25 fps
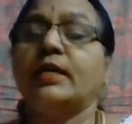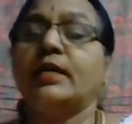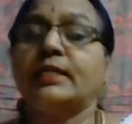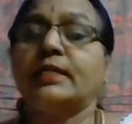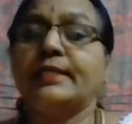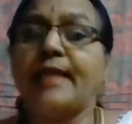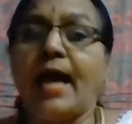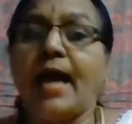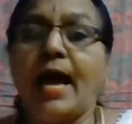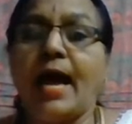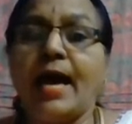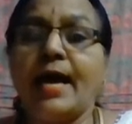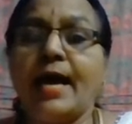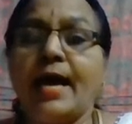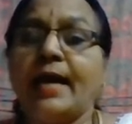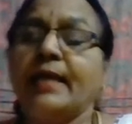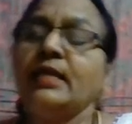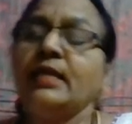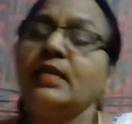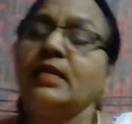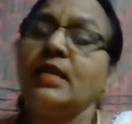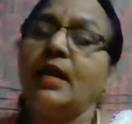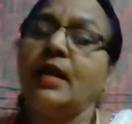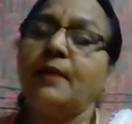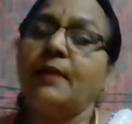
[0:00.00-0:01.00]

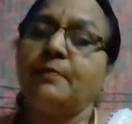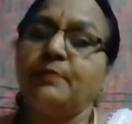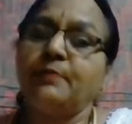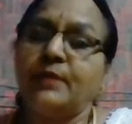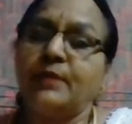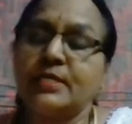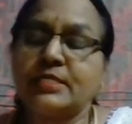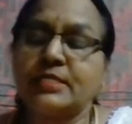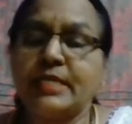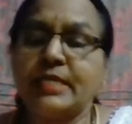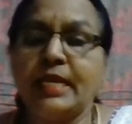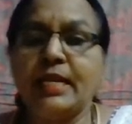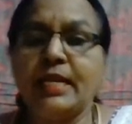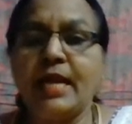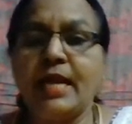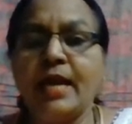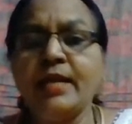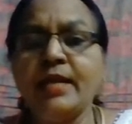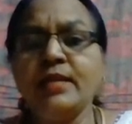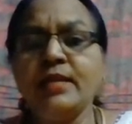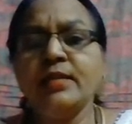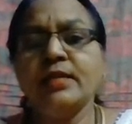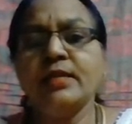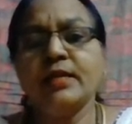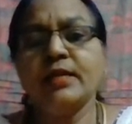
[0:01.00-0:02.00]
than Brazil
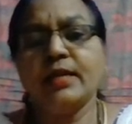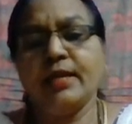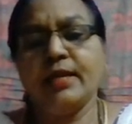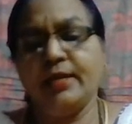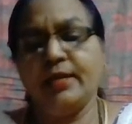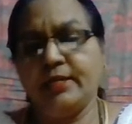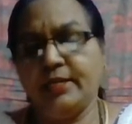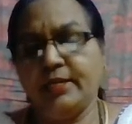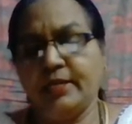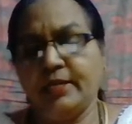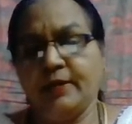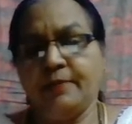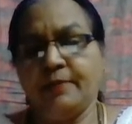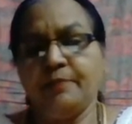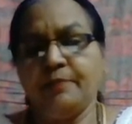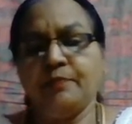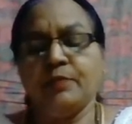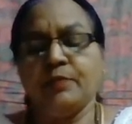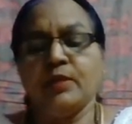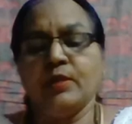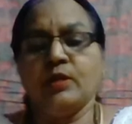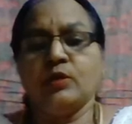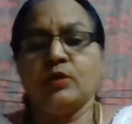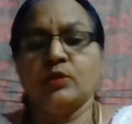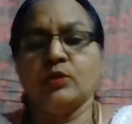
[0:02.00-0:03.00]
and India.
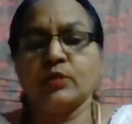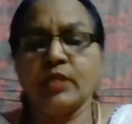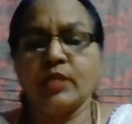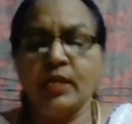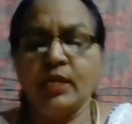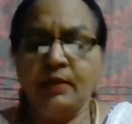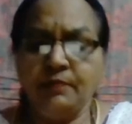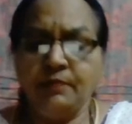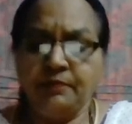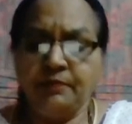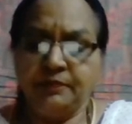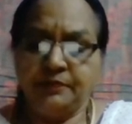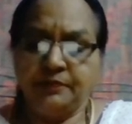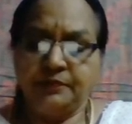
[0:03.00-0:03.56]
Okay,